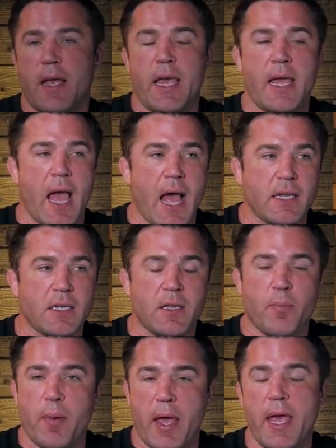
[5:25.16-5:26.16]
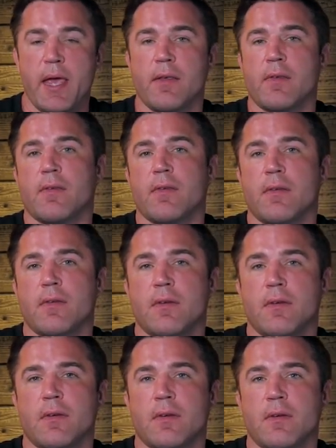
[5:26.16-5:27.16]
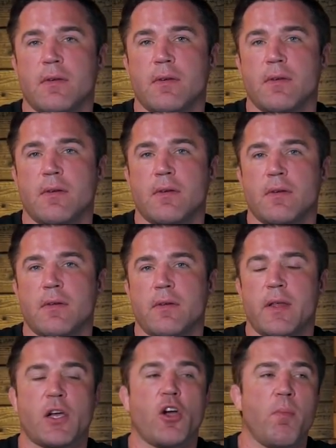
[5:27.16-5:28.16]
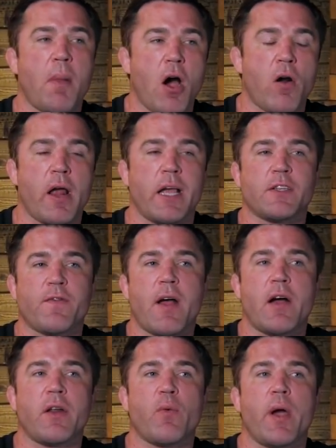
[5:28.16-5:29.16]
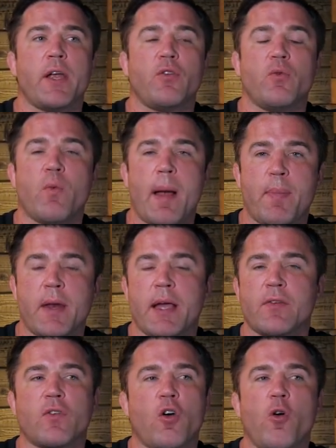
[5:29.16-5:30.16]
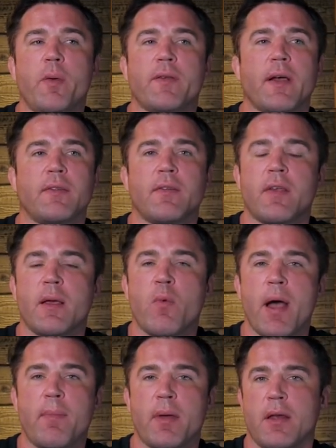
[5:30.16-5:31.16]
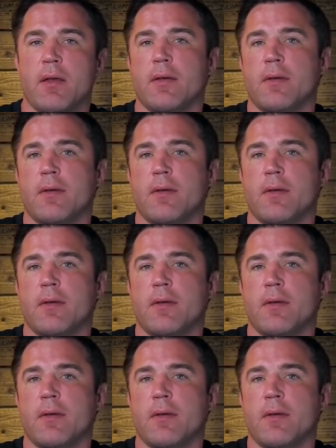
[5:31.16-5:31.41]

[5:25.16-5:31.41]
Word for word: He has the pace that Kamaru has found a way to weaponize. Colby's got the same weapon.